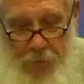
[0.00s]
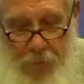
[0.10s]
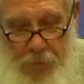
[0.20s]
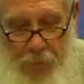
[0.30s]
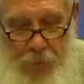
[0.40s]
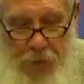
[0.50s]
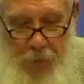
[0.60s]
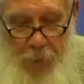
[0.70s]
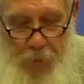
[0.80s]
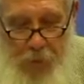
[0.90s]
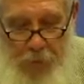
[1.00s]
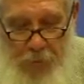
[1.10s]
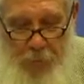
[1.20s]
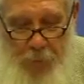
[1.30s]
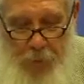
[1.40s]
you don't do
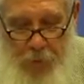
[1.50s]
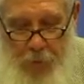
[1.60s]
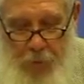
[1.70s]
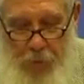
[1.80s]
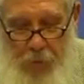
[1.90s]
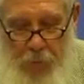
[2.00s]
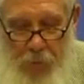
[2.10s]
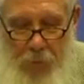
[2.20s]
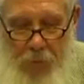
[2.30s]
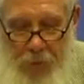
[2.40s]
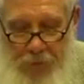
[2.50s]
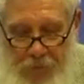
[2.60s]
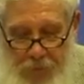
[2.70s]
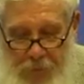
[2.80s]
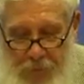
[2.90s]
chemotherapy, you don't look
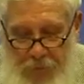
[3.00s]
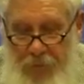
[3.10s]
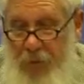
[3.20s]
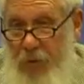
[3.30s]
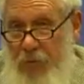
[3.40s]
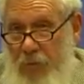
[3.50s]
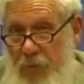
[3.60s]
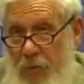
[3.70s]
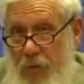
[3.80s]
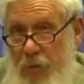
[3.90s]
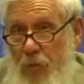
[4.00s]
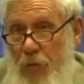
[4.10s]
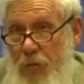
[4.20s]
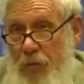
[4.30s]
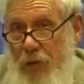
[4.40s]
at statistics,
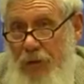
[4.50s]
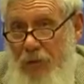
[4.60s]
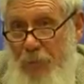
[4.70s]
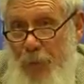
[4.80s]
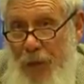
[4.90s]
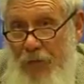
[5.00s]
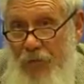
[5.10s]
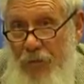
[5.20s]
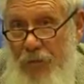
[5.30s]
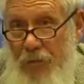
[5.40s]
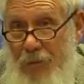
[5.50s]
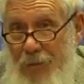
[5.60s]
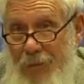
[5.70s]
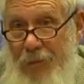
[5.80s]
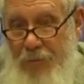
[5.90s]
you don't look at the patient.
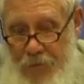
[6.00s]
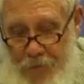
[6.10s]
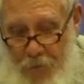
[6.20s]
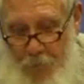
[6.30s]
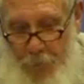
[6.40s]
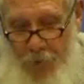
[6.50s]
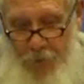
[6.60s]
There is no